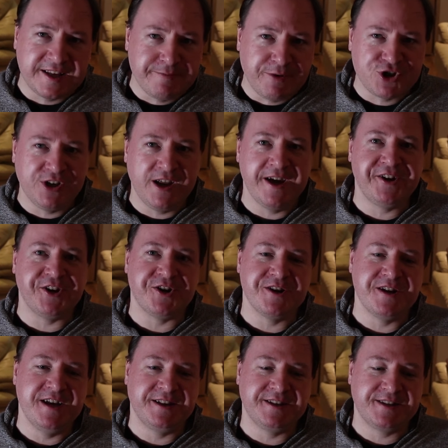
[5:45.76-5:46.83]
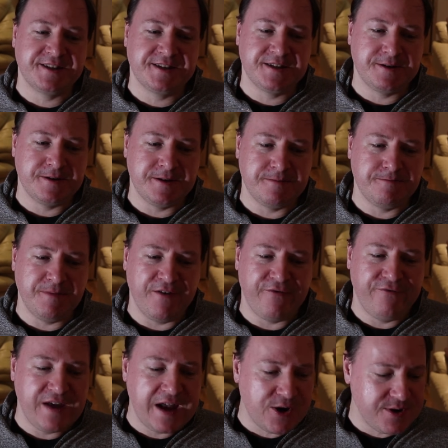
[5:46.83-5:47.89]
It's much lighter. It's a
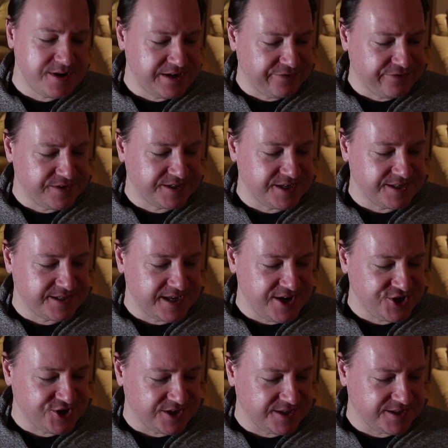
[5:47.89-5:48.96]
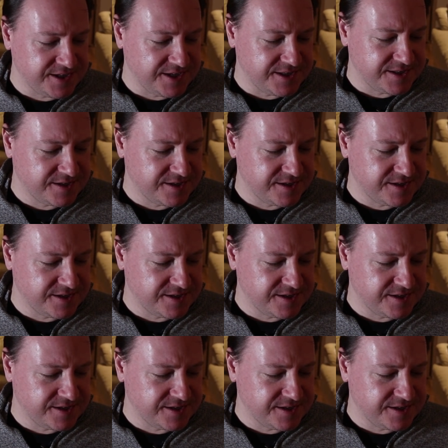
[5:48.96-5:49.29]
very different sensation.